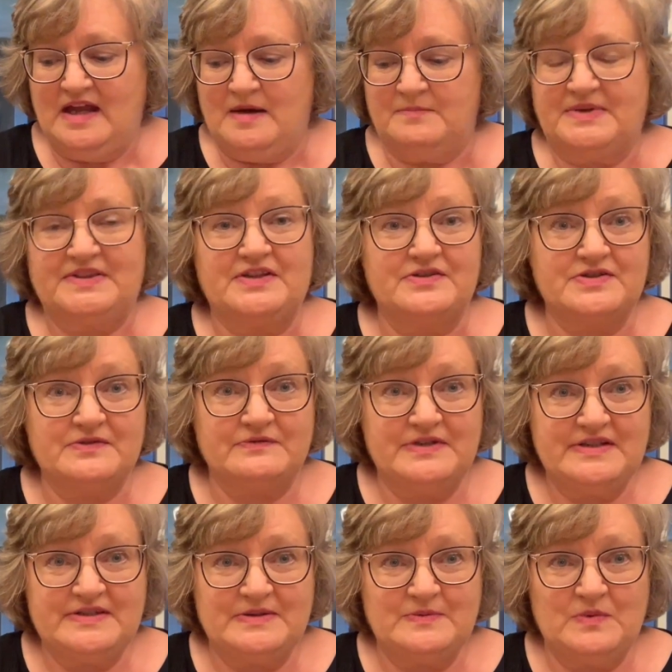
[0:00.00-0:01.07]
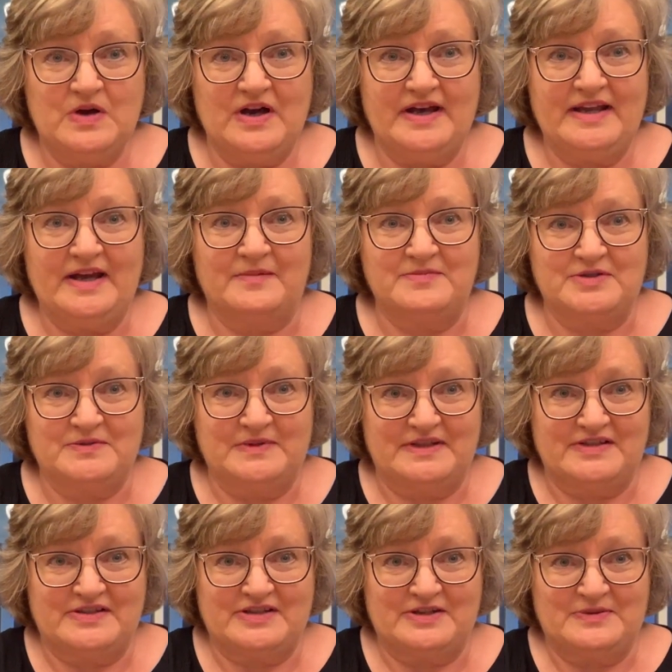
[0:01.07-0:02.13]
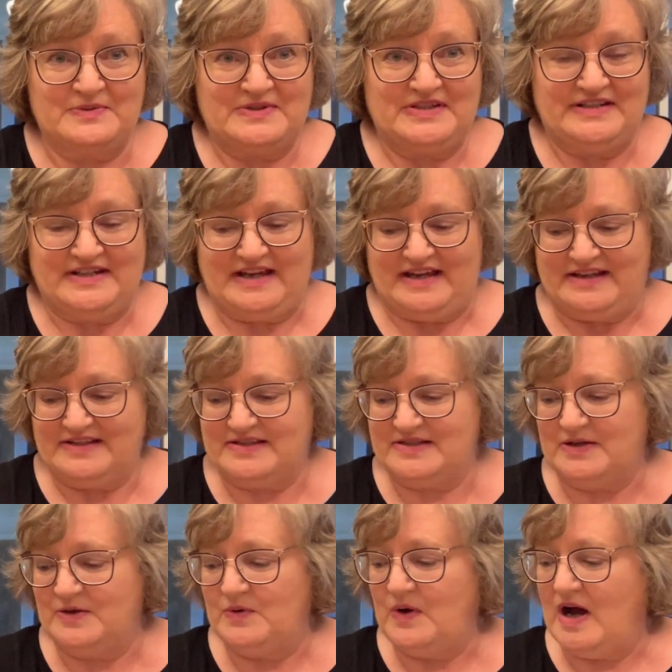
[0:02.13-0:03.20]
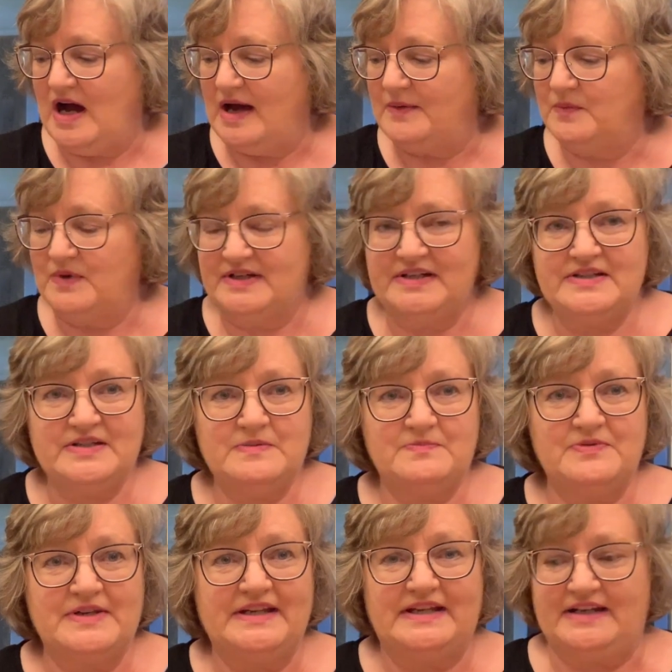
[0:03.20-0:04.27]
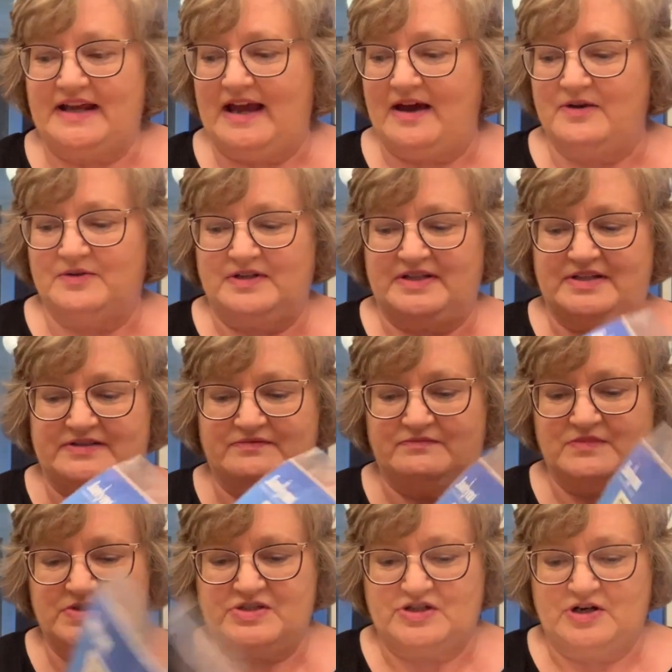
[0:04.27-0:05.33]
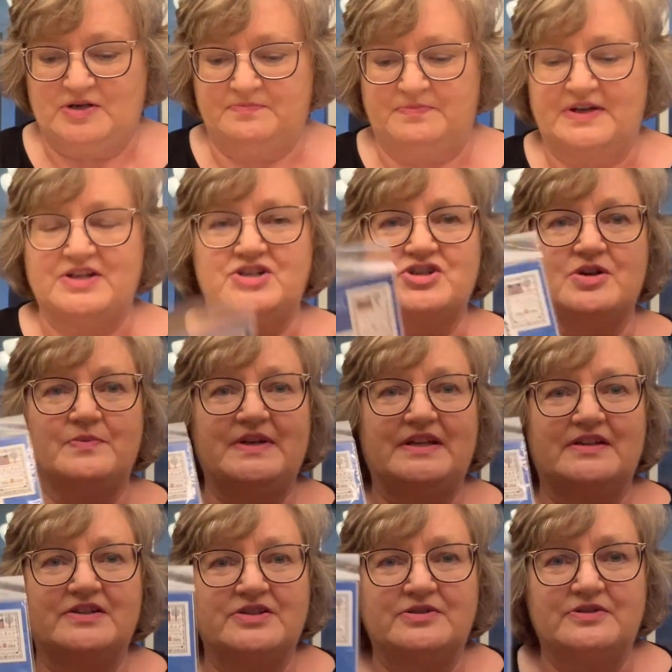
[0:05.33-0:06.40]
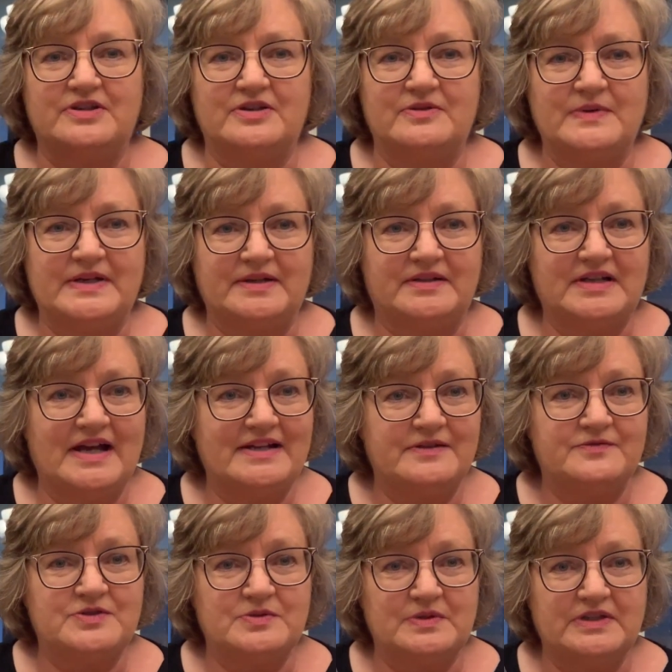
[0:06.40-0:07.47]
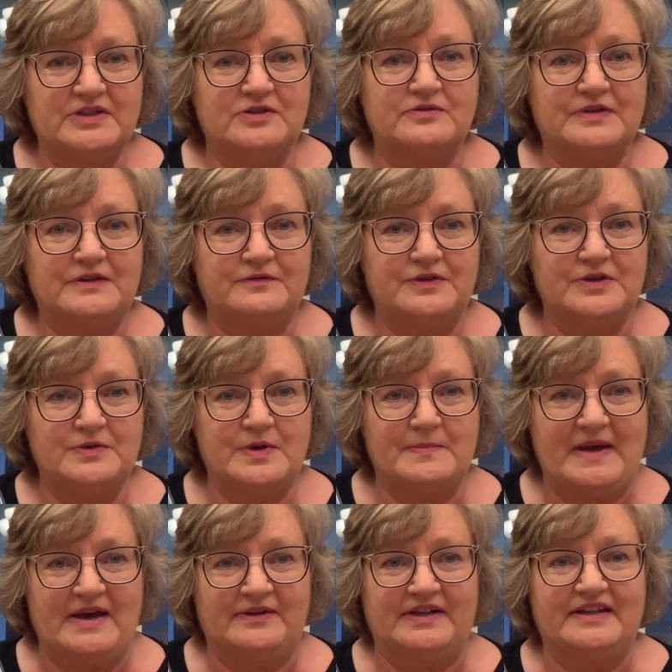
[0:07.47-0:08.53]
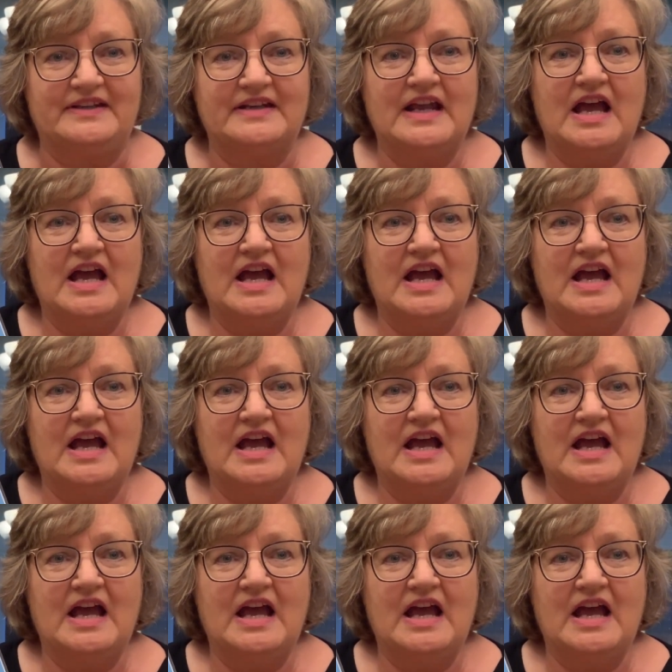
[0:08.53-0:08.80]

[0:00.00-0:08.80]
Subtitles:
But there's a reason why I'm doing so today. So I wanted to bring it out and start by showing it to you and kind of do a little review about it.